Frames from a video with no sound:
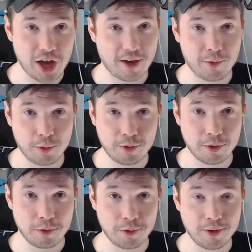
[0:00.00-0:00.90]
Fu
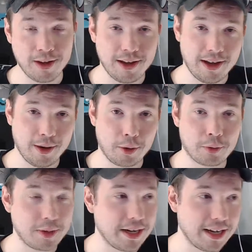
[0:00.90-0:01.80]
2 in
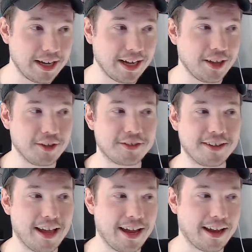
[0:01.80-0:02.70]
3D. It looks
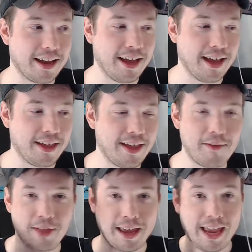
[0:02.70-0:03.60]
like they have
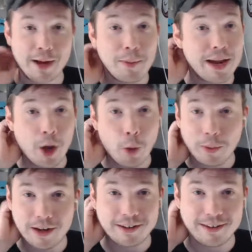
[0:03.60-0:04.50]
like anime
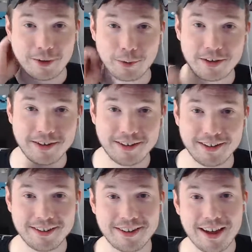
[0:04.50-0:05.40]
opening
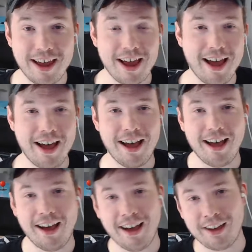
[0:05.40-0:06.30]
sequences.
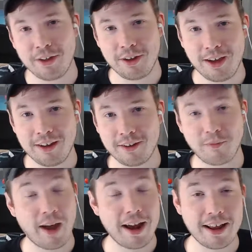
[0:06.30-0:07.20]
It's a
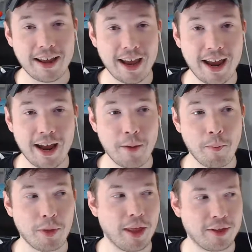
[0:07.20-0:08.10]
fighting game,
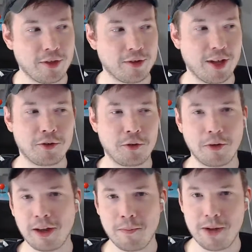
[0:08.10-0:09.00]
but like there's also
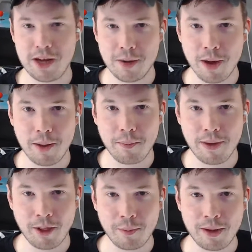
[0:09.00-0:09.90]
like a beat 'em up
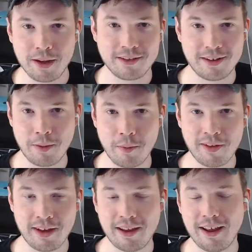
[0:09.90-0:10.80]
element to some of
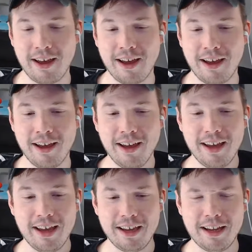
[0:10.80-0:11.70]
it.
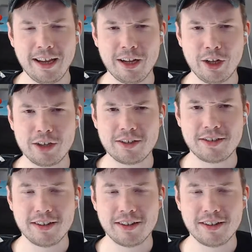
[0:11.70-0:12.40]
It looks.